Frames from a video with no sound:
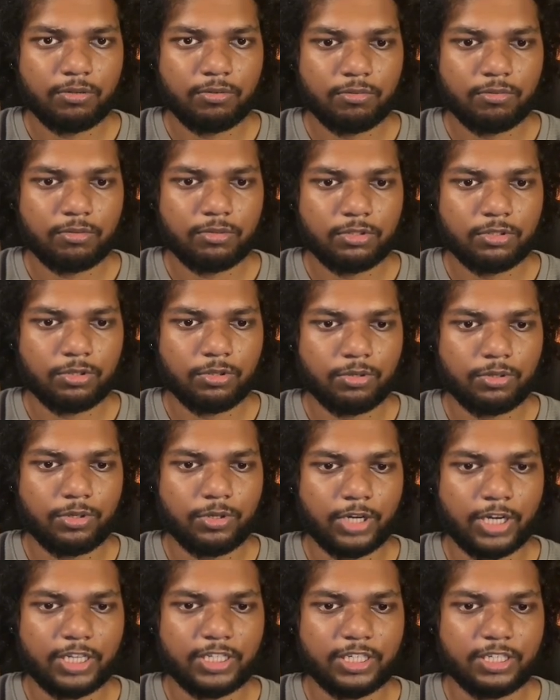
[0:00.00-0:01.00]
So you
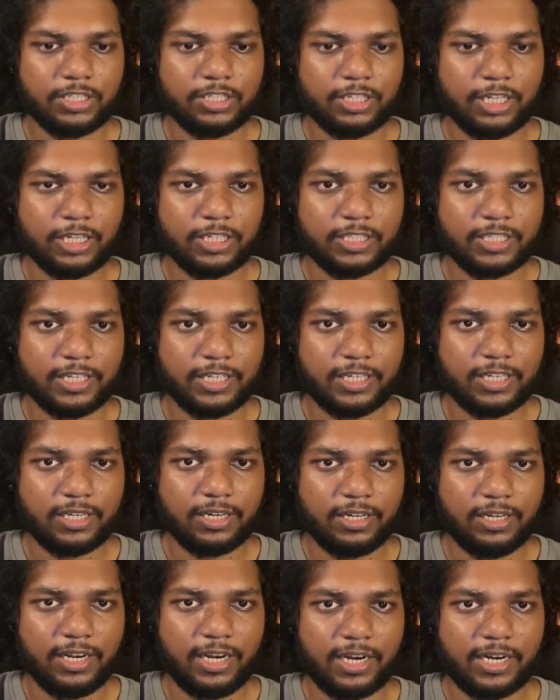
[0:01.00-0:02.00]
can just test it
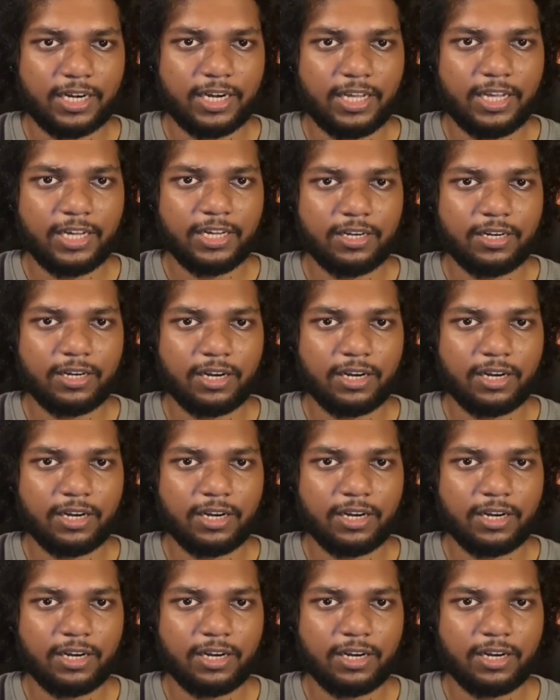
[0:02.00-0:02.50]
directly here,